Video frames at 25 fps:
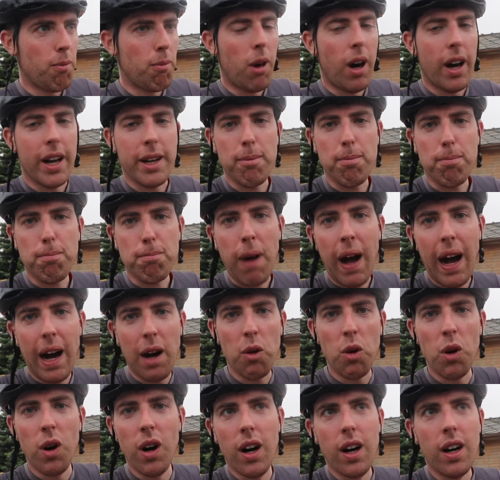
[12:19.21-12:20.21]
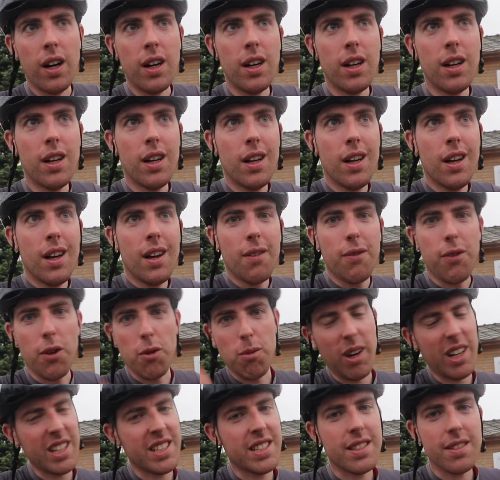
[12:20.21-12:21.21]
my power
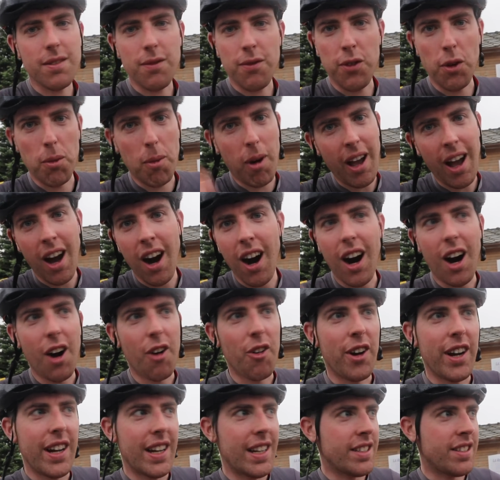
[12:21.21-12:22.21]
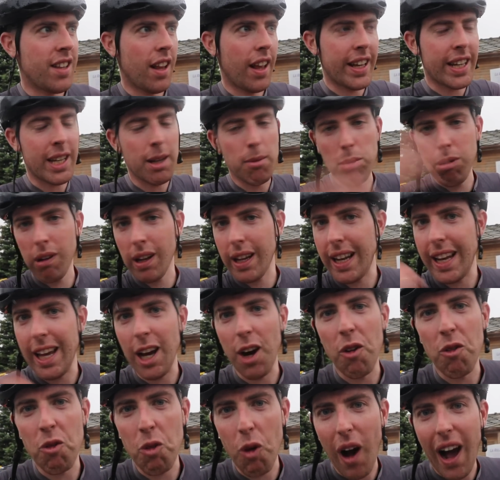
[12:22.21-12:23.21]
for my for my heart rate is like completely
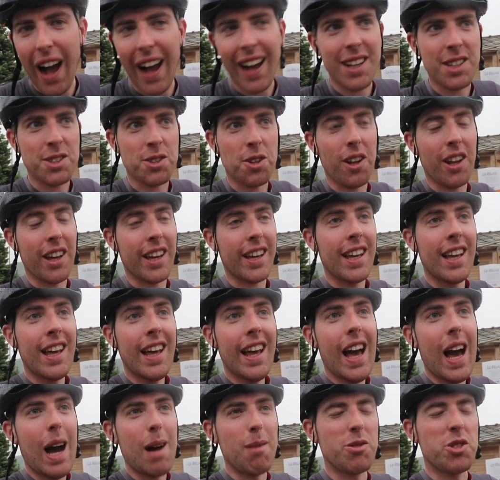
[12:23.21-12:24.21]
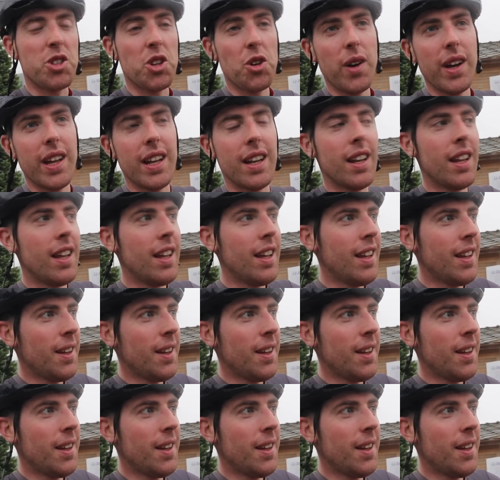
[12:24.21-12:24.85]
out of whack. So like I'm doing